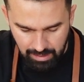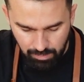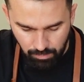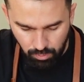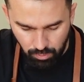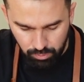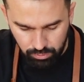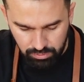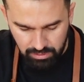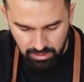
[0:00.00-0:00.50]

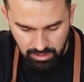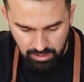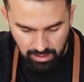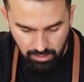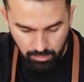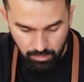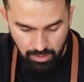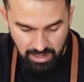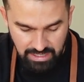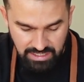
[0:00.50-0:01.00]
it
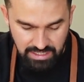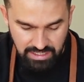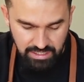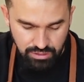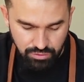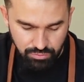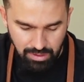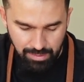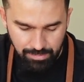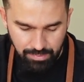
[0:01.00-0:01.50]
will actually
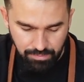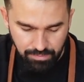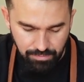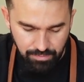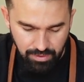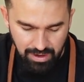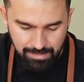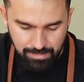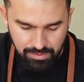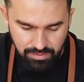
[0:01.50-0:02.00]
disrupt the
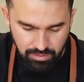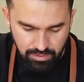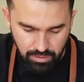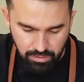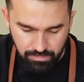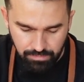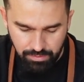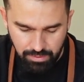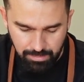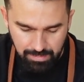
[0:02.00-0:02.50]
fibers
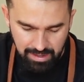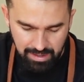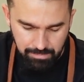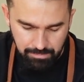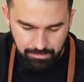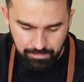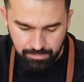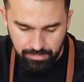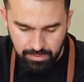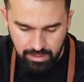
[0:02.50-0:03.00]
of the
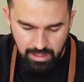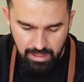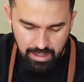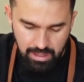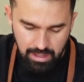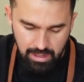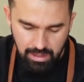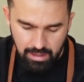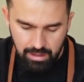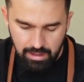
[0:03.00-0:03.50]
meat.
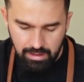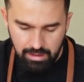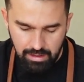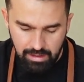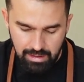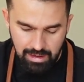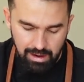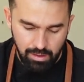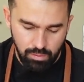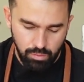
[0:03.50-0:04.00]

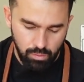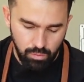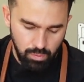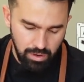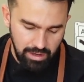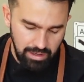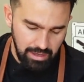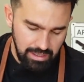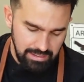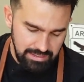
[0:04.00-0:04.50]
Now,
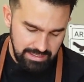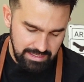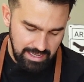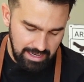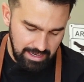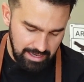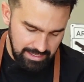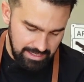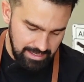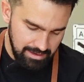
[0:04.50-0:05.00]
one last
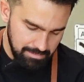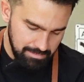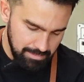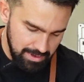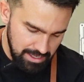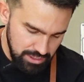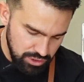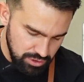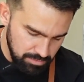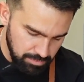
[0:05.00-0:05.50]
thing I didn't
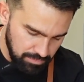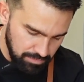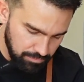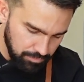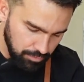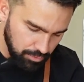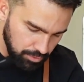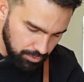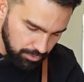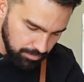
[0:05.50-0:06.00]
mention
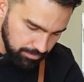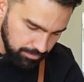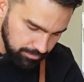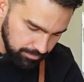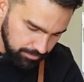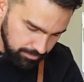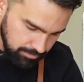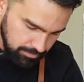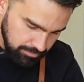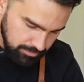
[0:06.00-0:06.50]
before,
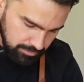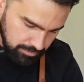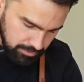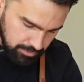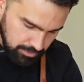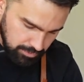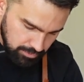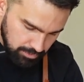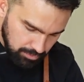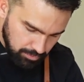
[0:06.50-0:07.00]

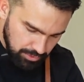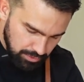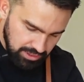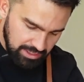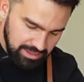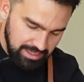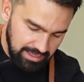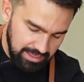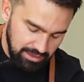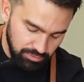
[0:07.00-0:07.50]

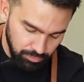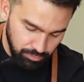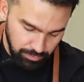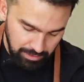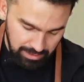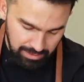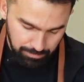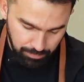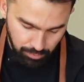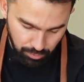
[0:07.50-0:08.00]
which I think is
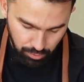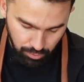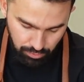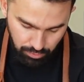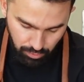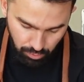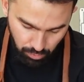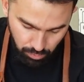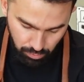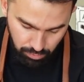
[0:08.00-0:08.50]
really
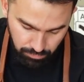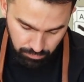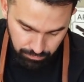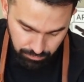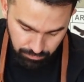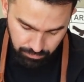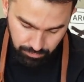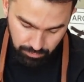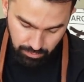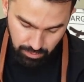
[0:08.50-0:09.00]
important
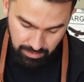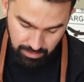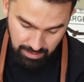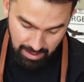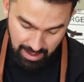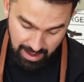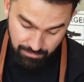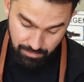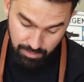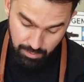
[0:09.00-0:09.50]

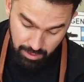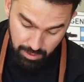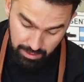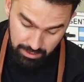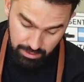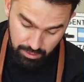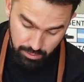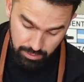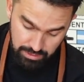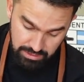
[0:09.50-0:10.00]
that
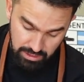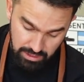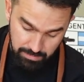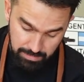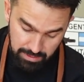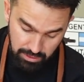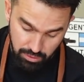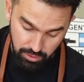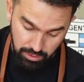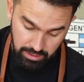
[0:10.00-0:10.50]
everyone who is going
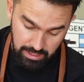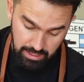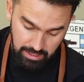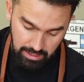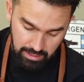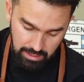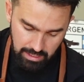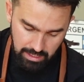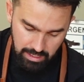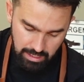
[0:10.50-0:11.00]
to be
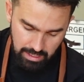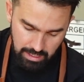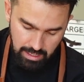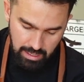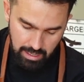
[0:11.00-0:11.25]
cooking